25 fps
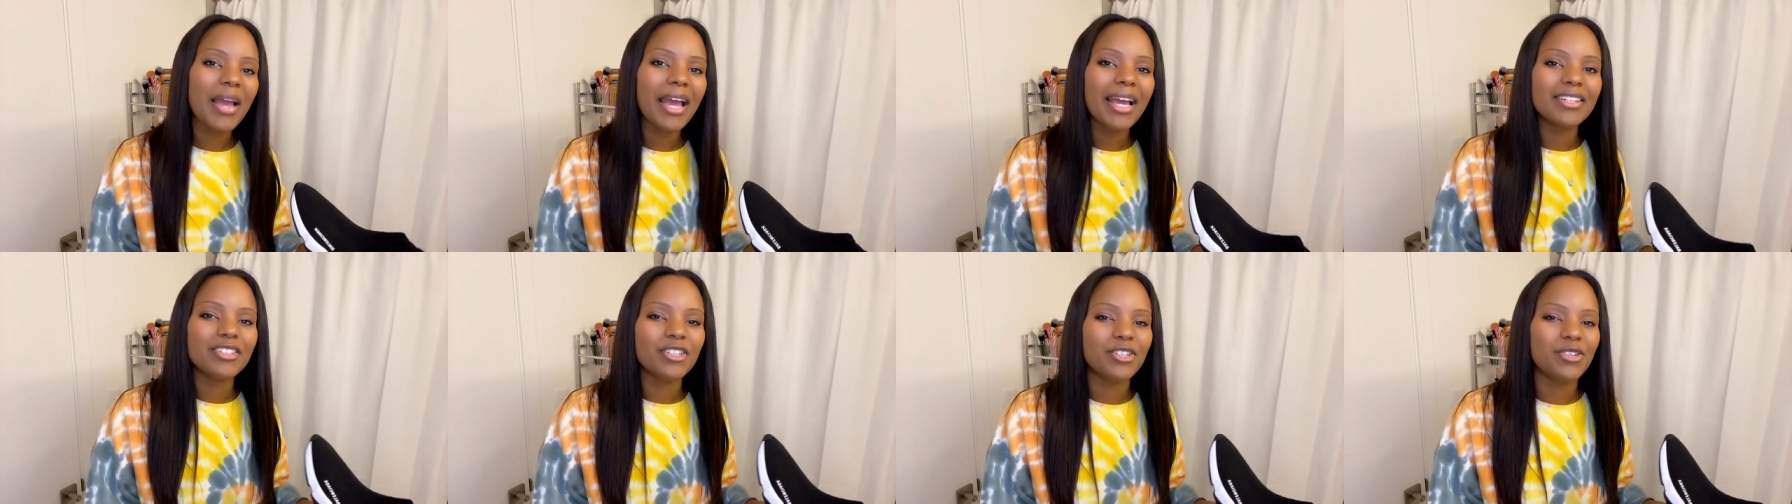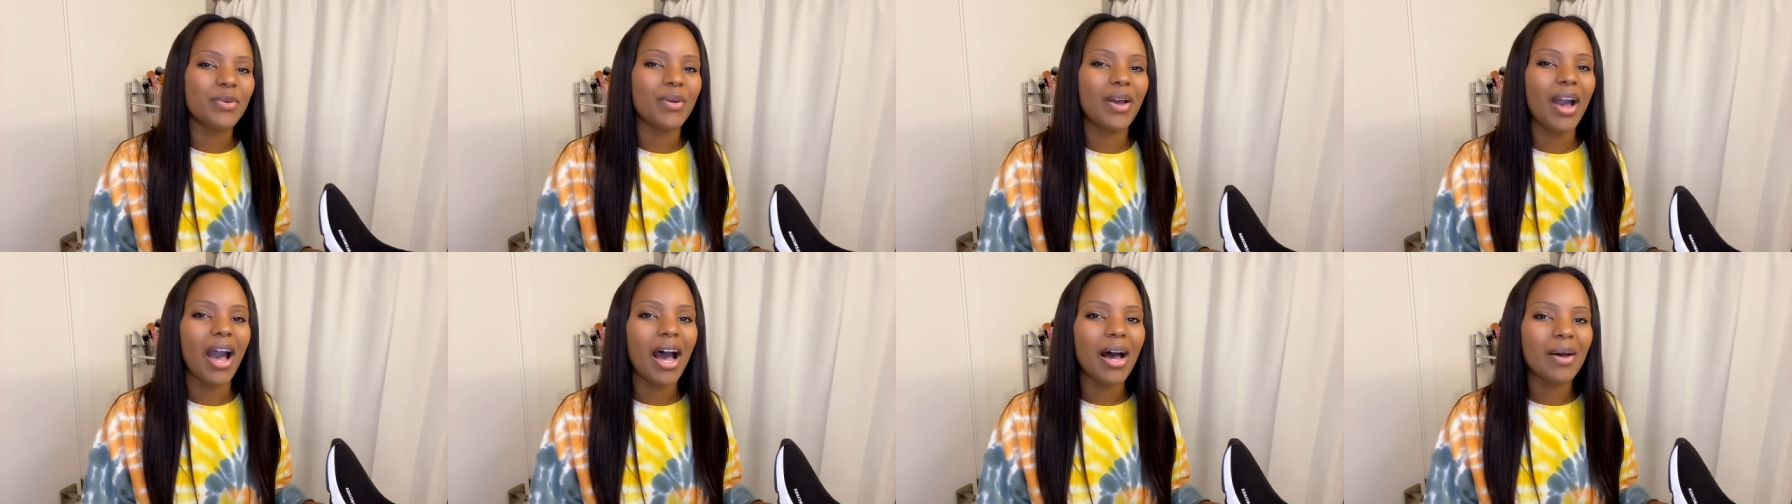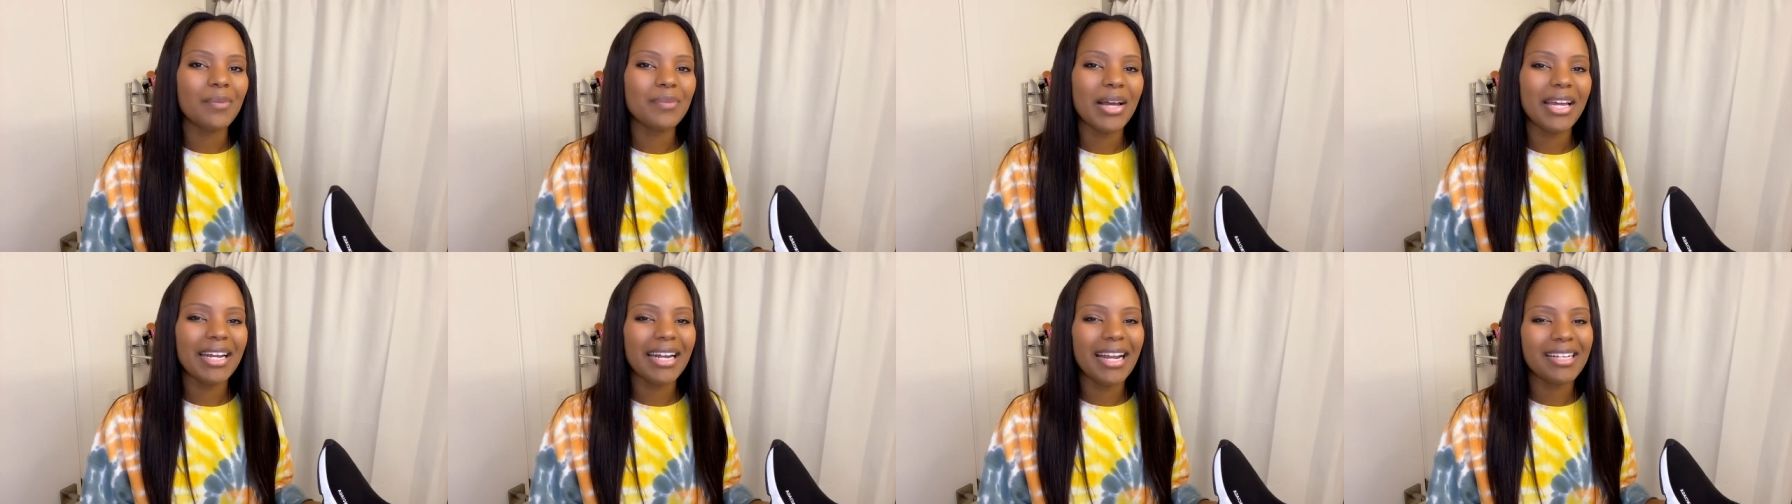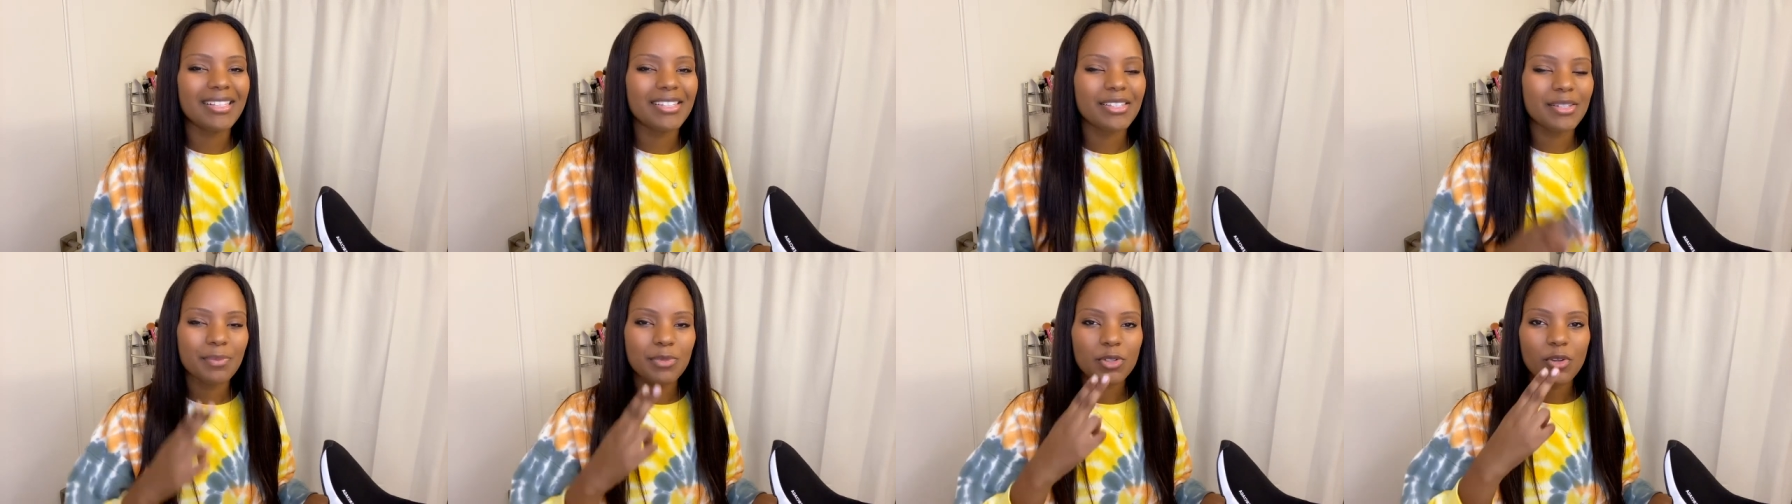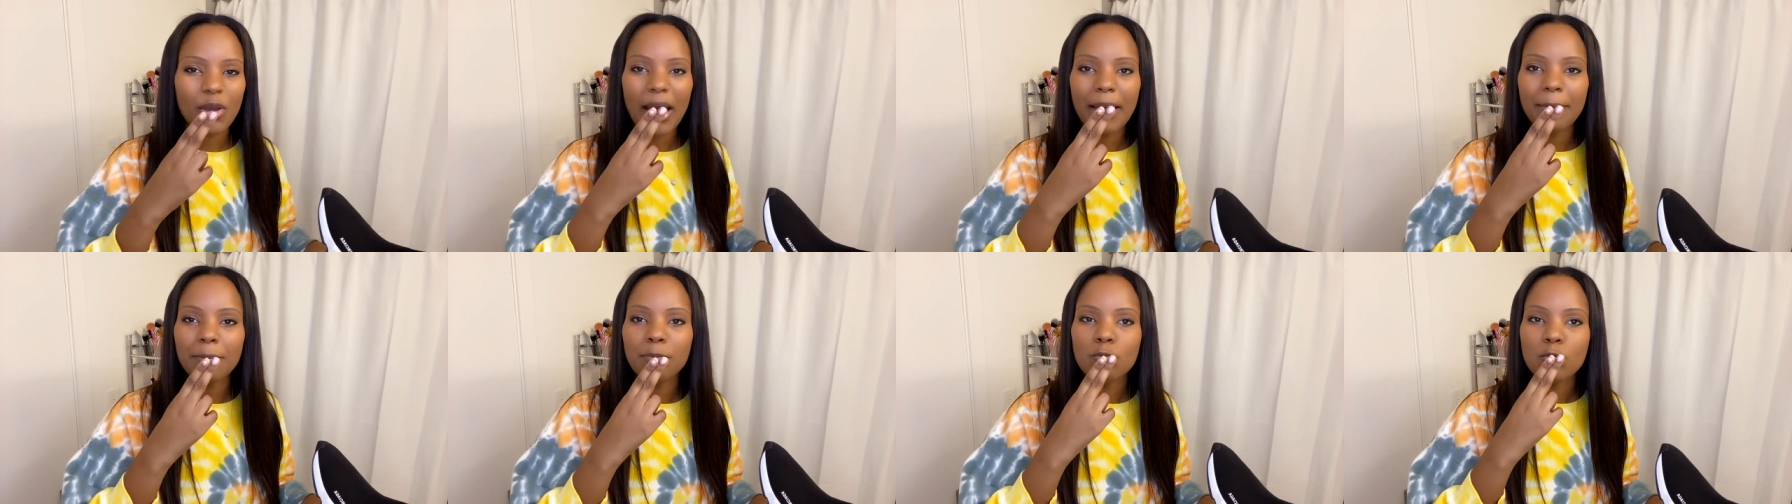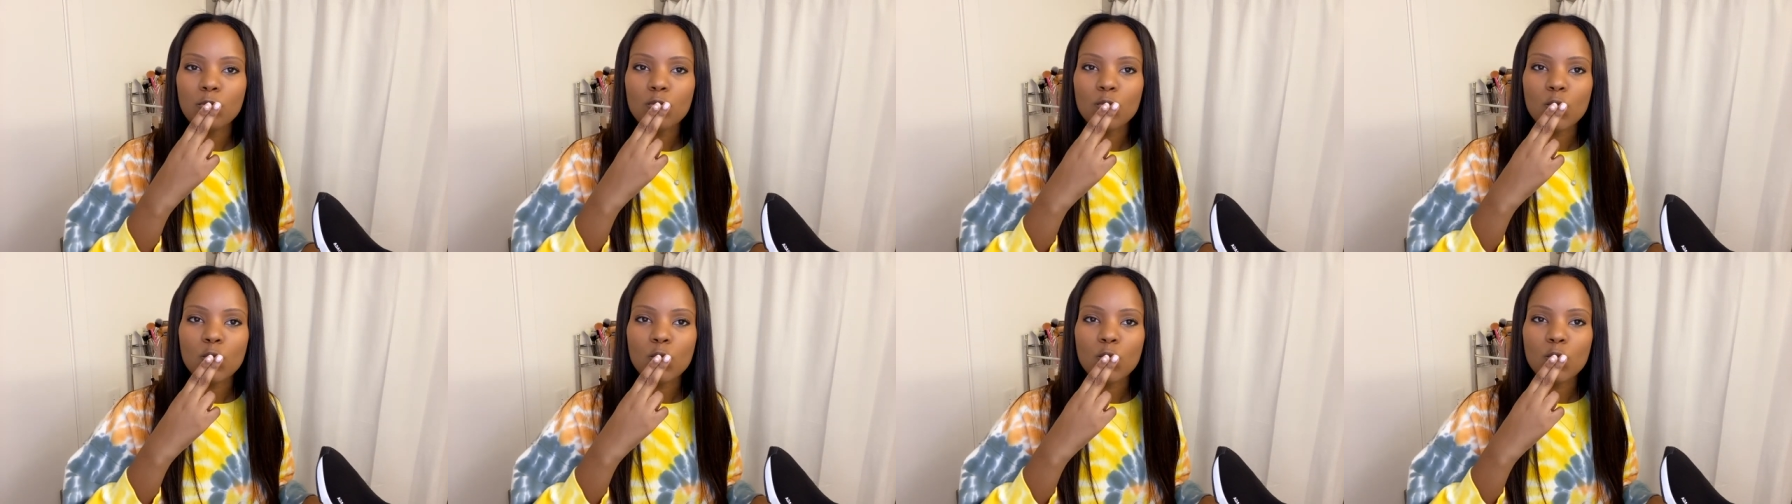and to comment and subscribe.